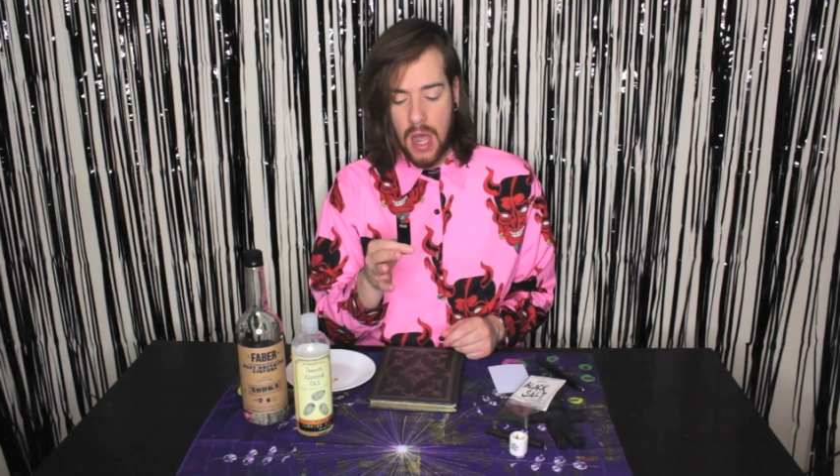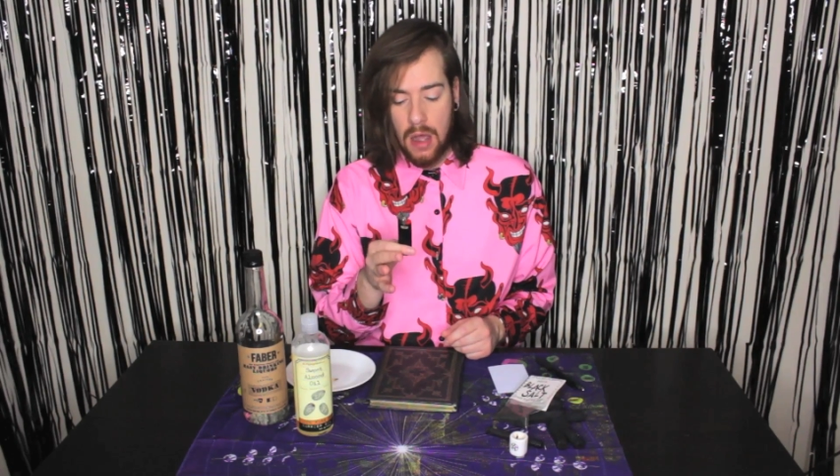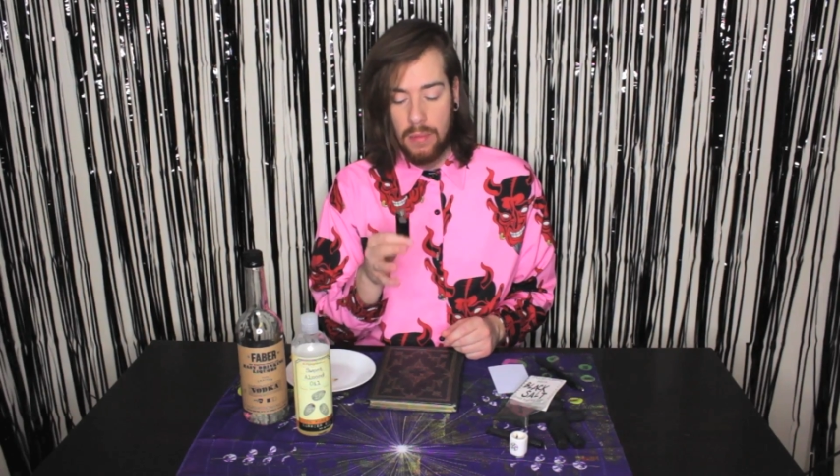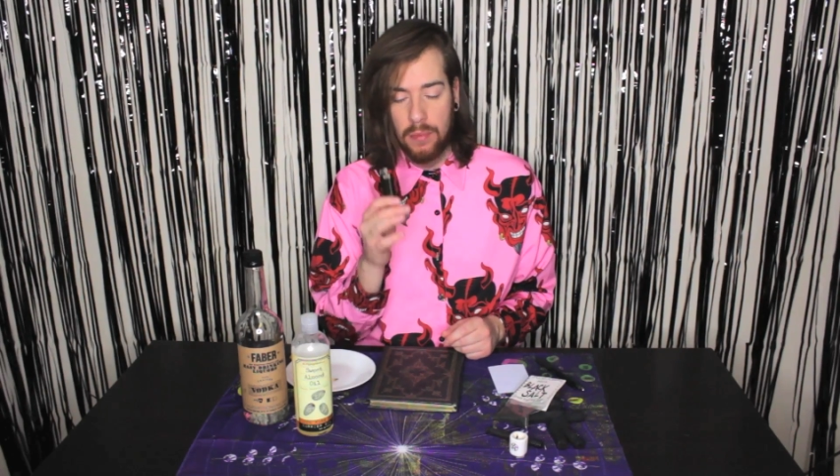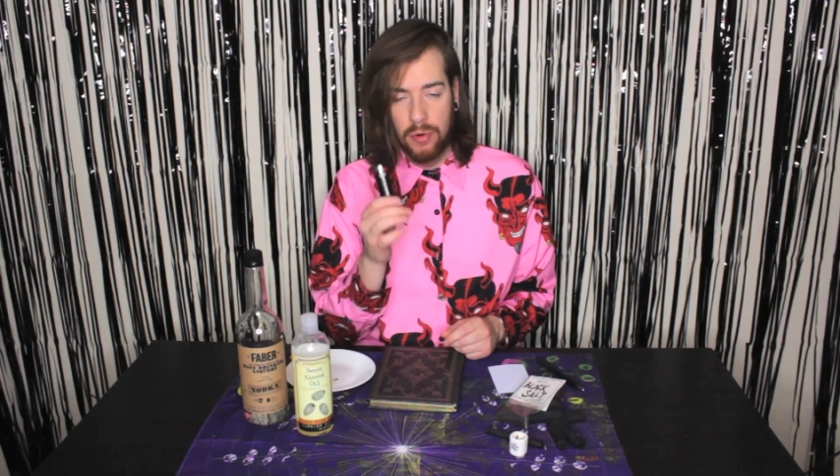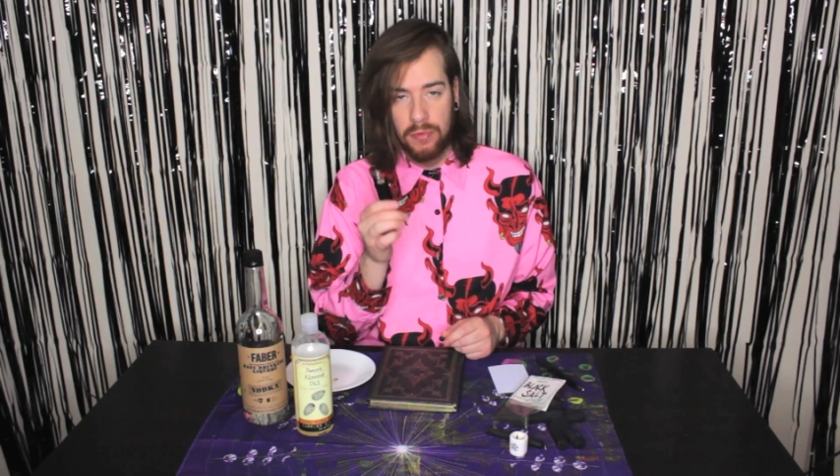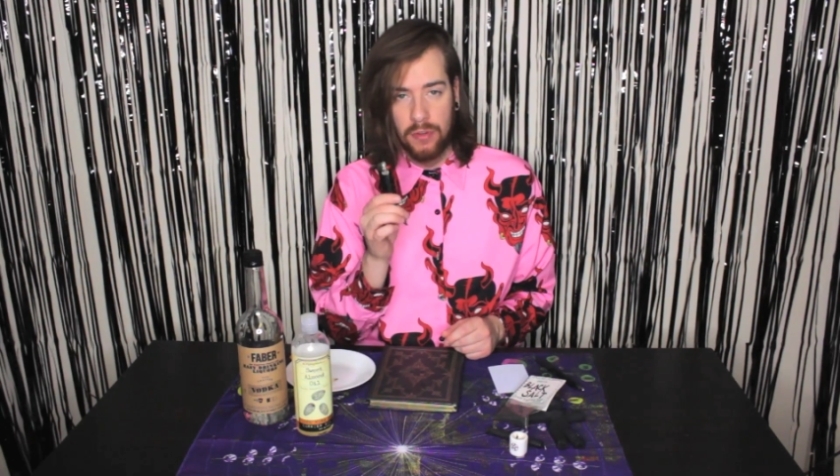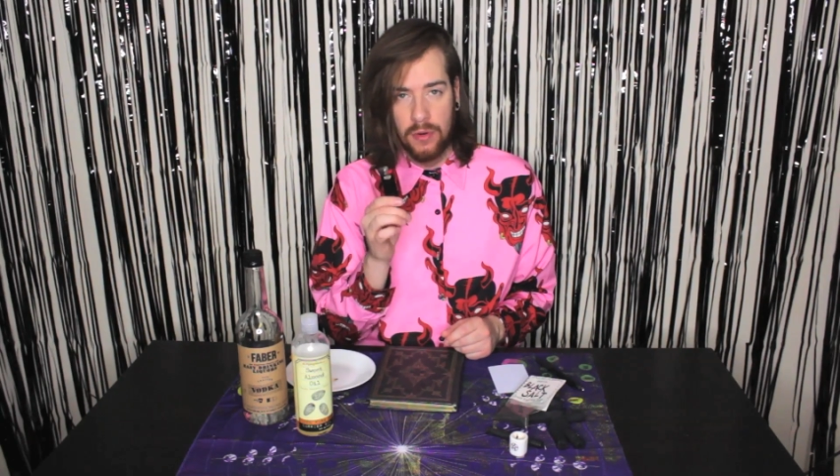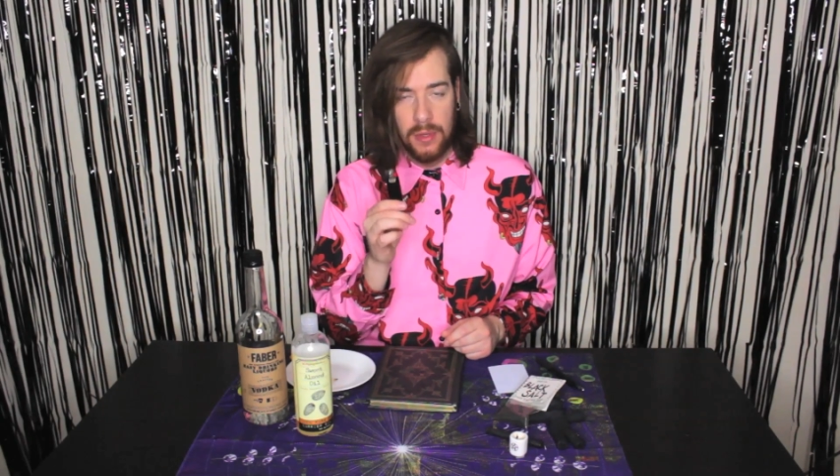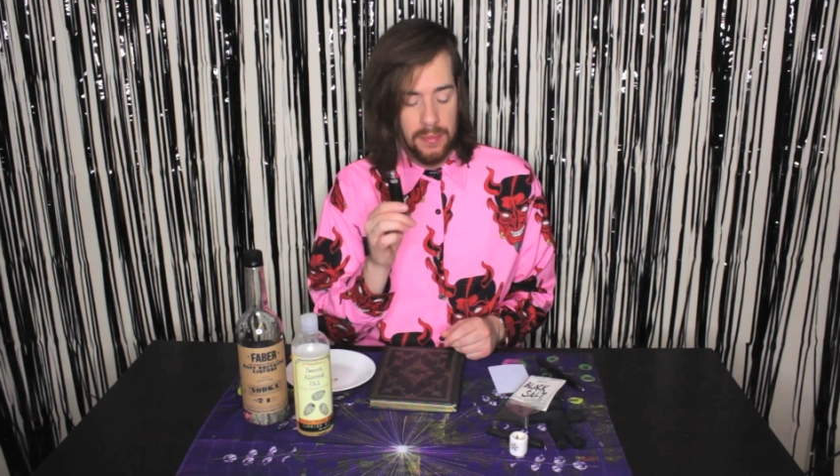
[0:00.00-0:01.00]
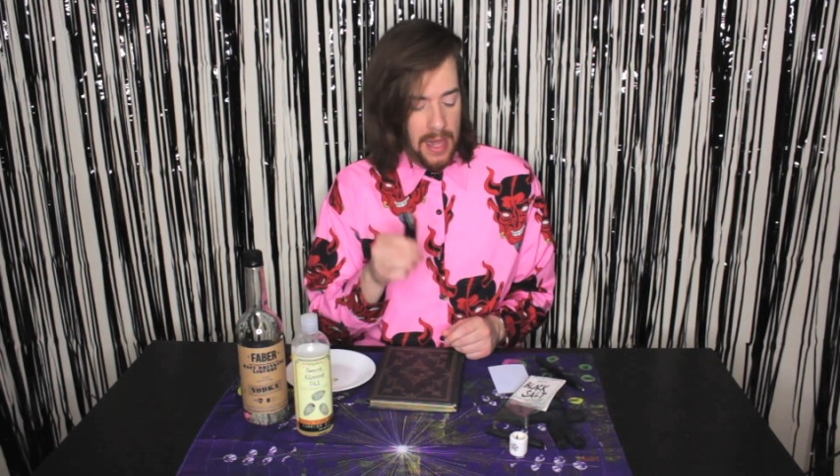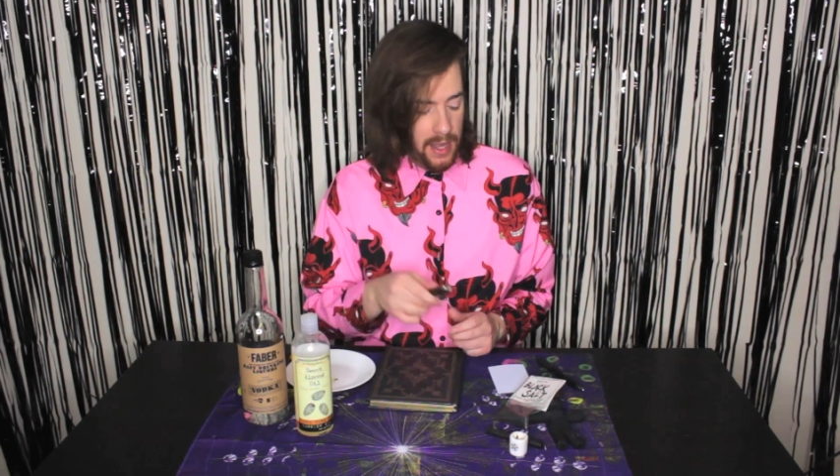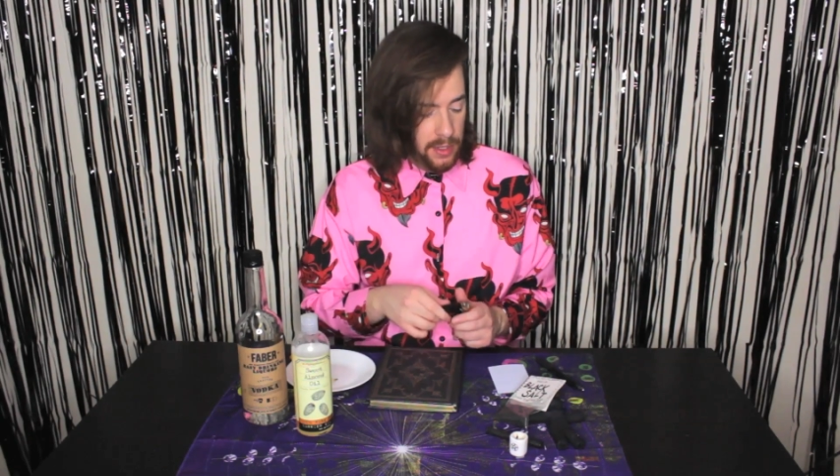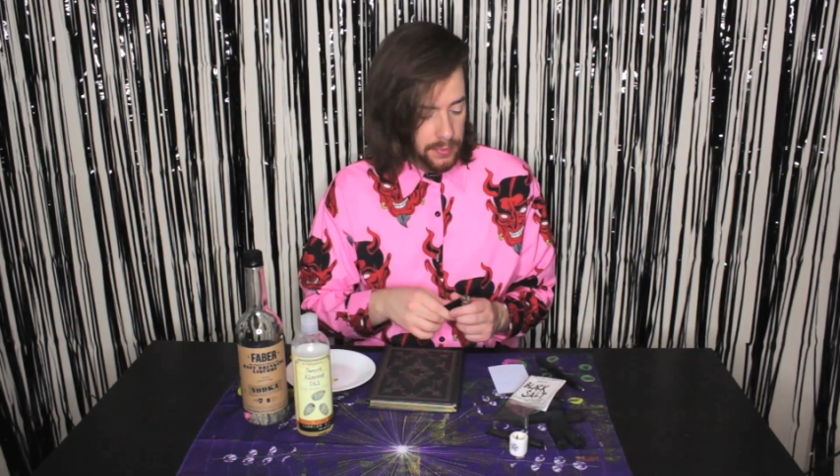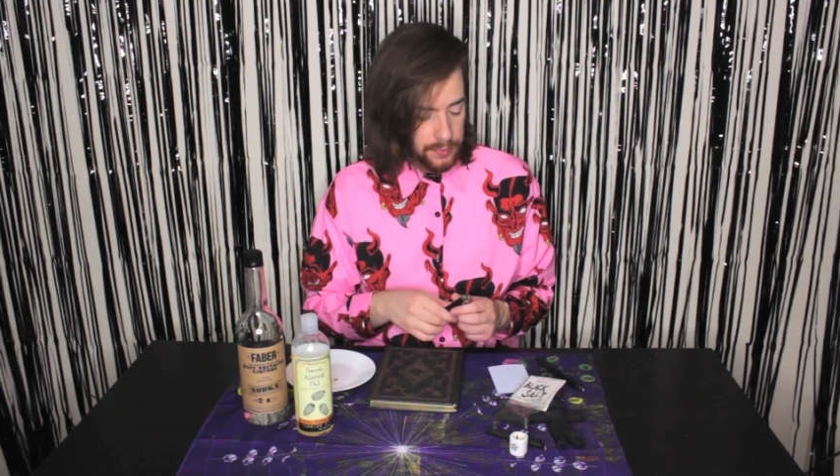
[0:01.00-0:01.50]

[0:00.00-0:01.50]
but preferably black.